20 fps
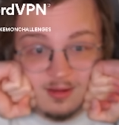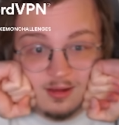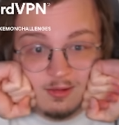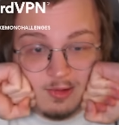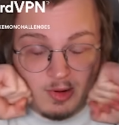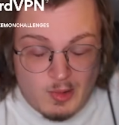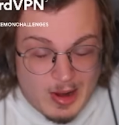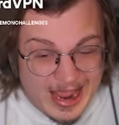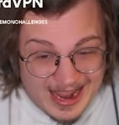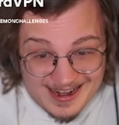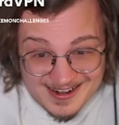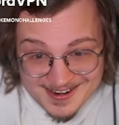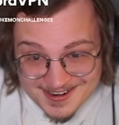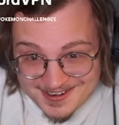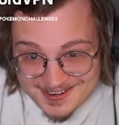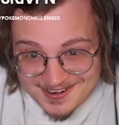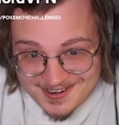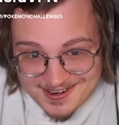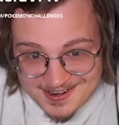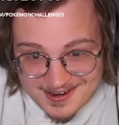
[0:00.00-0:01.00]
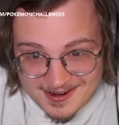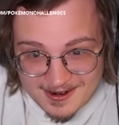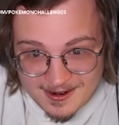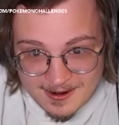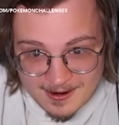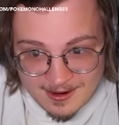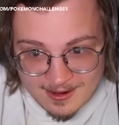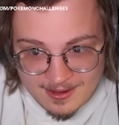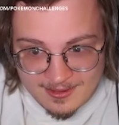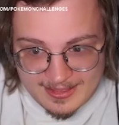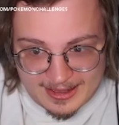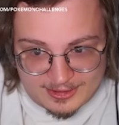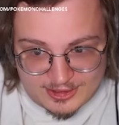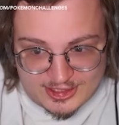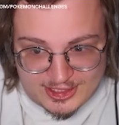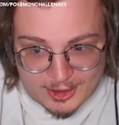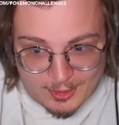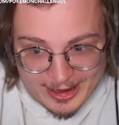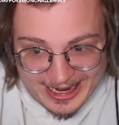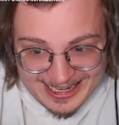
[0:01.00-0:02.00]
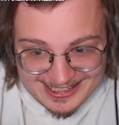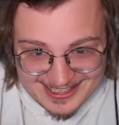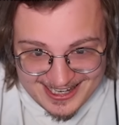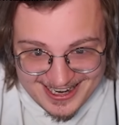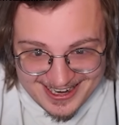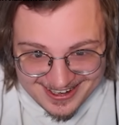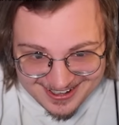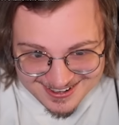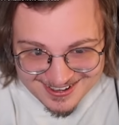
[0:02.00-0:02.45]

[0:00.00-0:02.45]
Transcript: We win! That was so easy!